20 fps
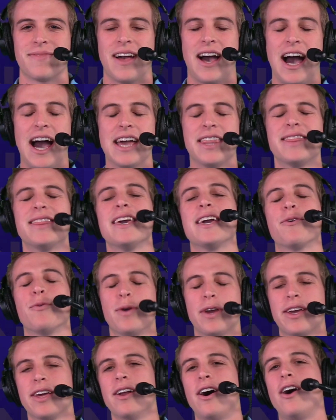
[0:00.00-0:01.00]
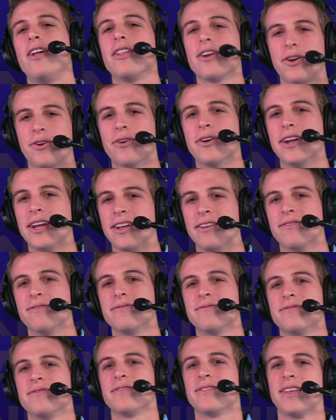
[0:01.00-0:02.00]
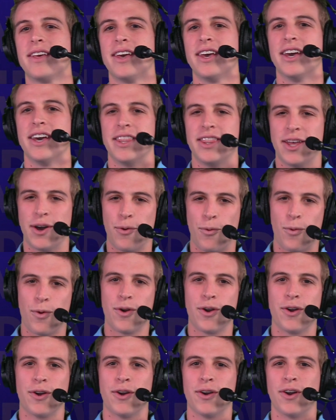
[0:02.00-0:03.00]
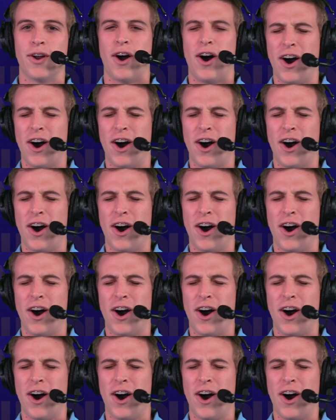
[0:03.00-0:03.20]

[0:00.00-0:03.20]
I think we can all agree that we're